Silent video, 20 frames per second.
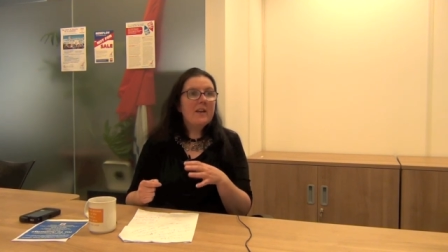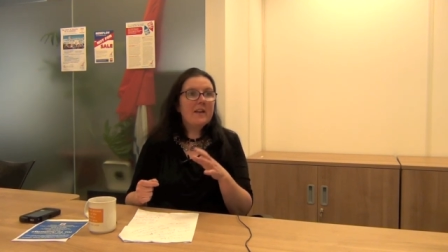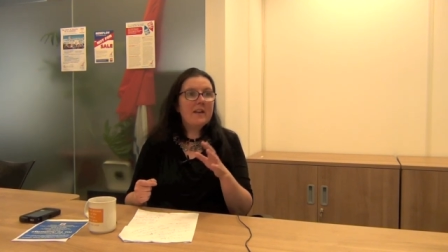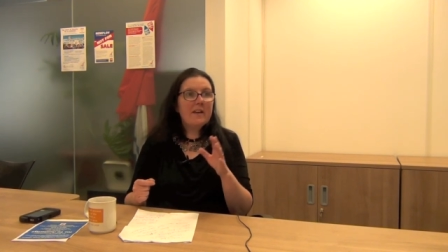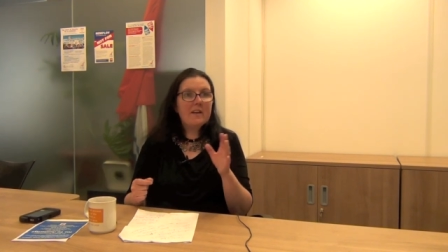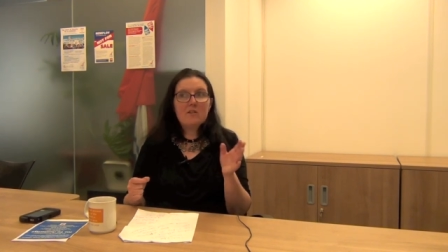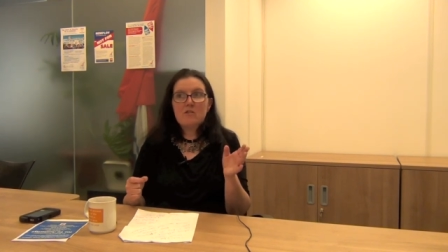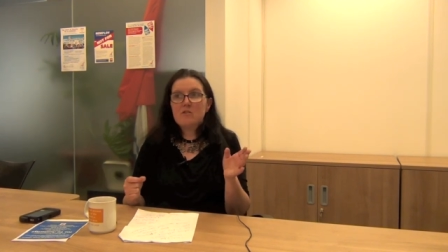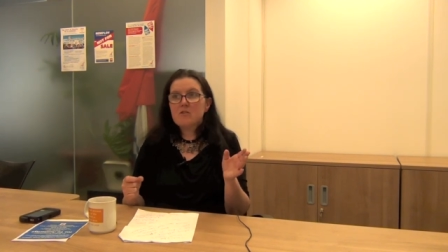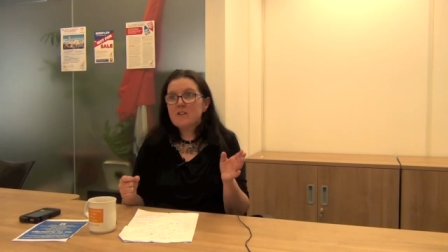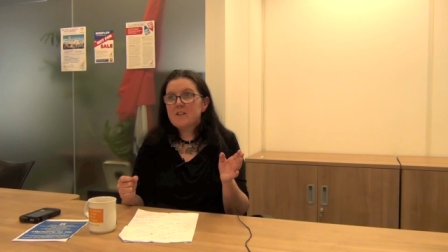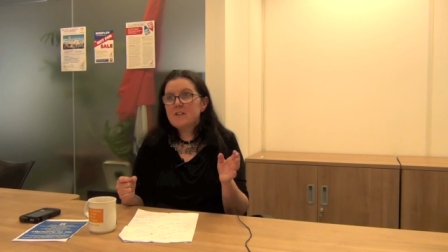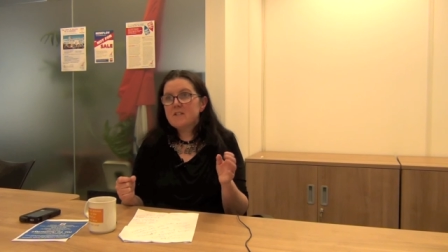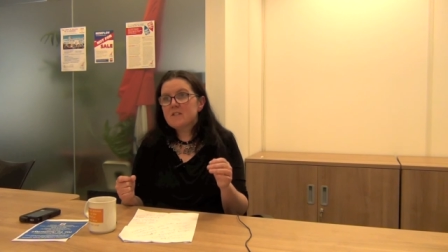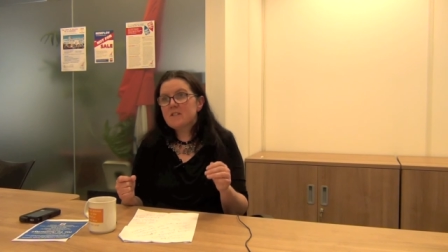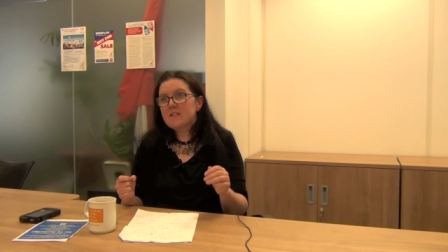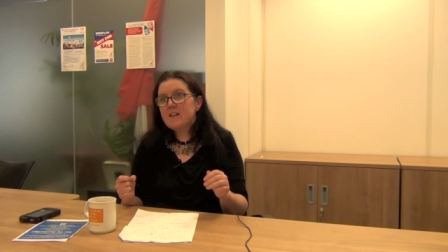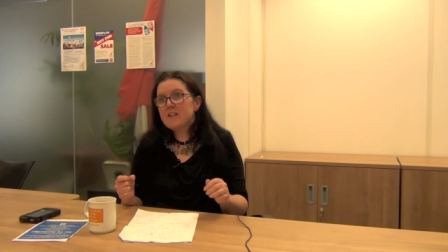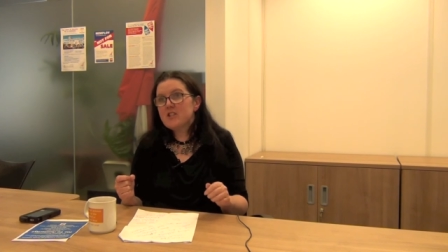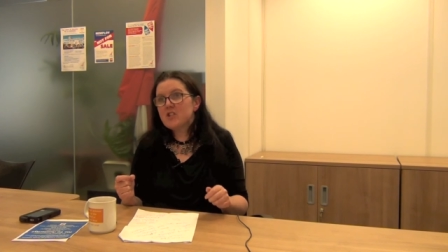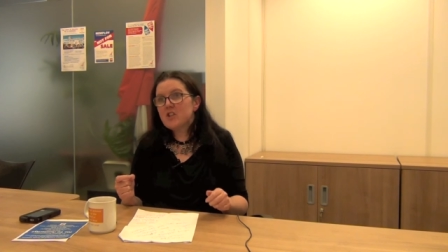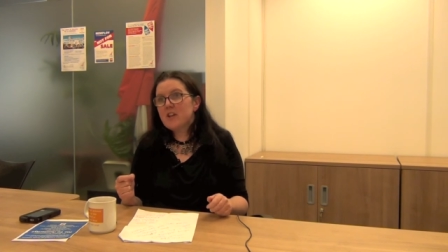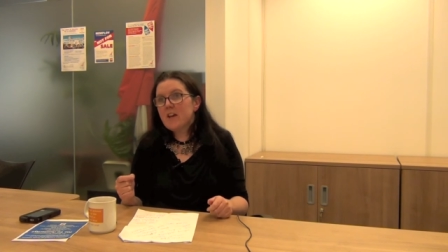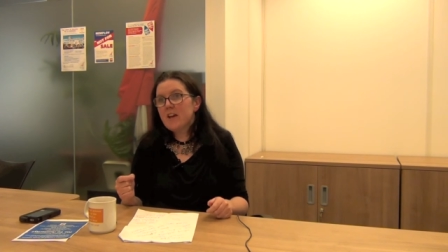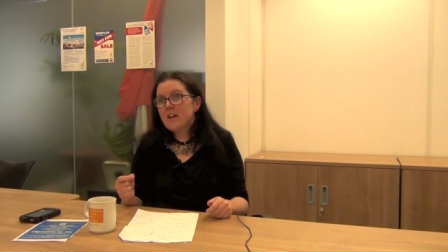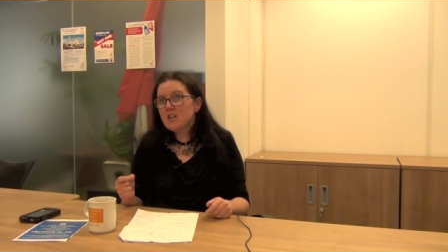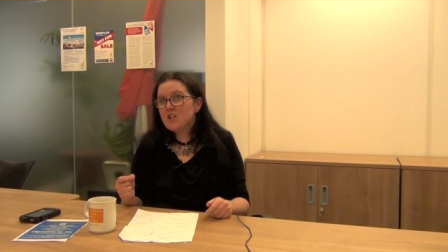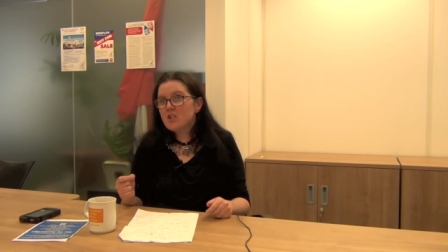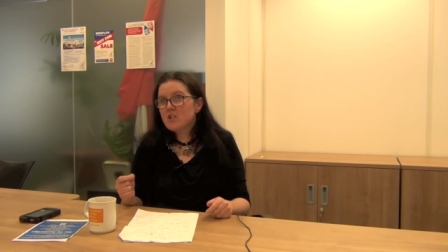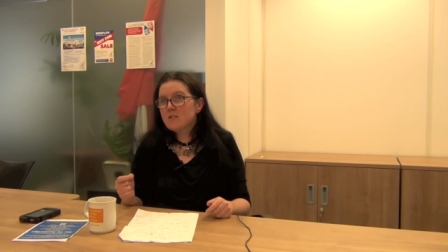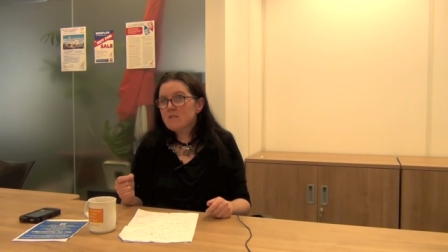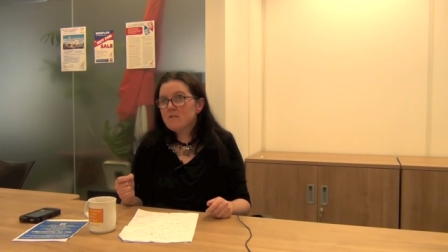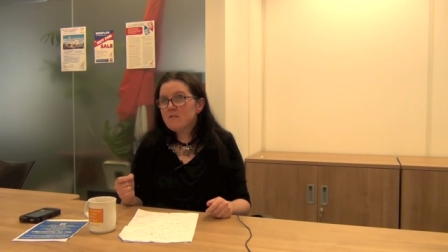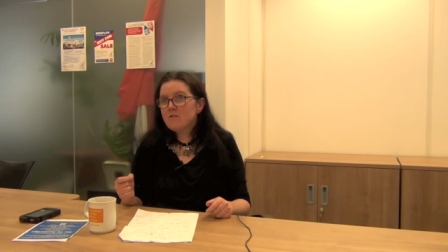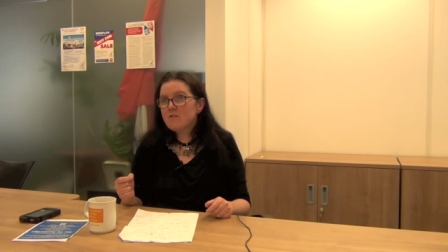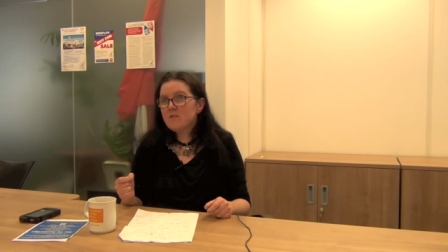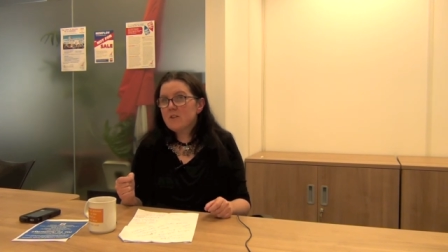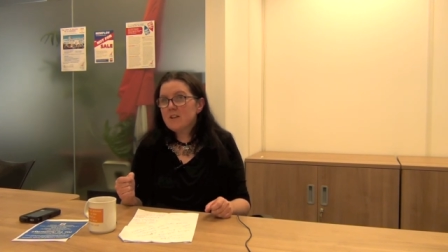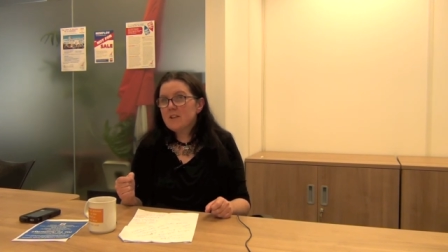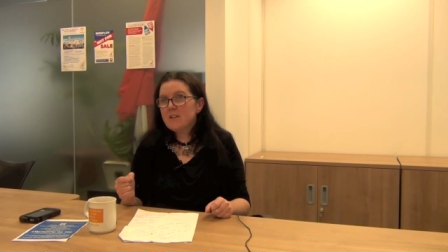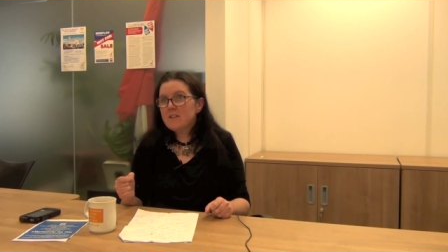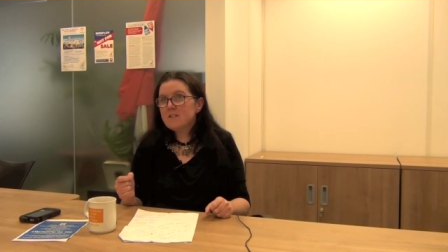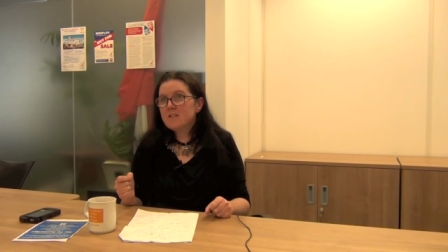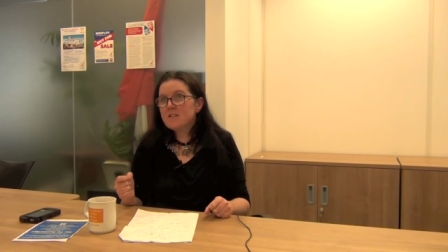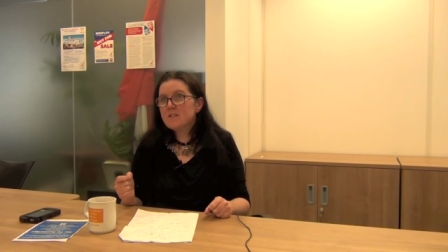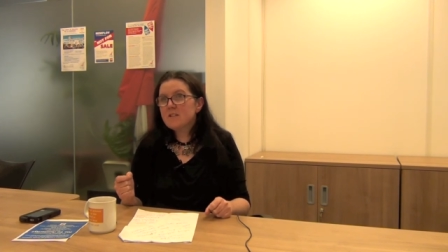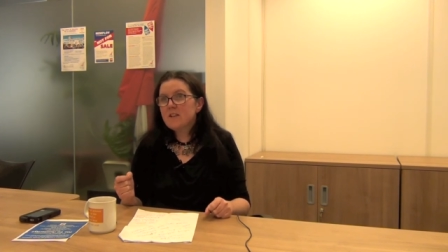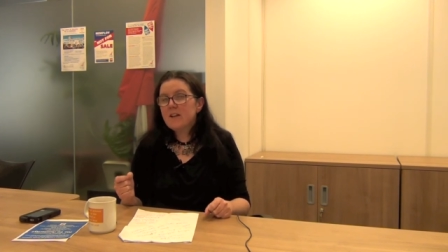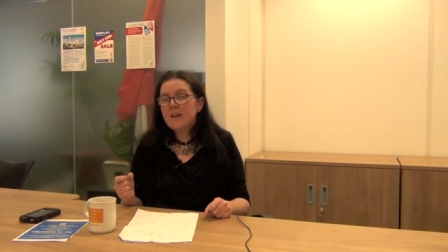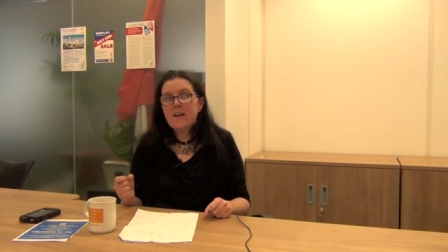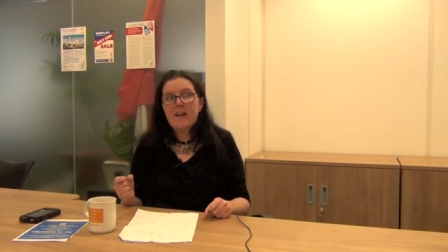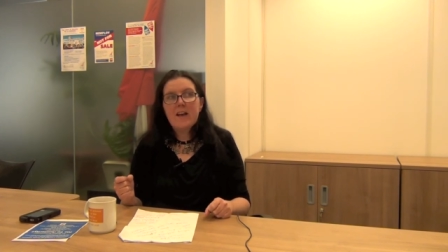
Increase in education fees.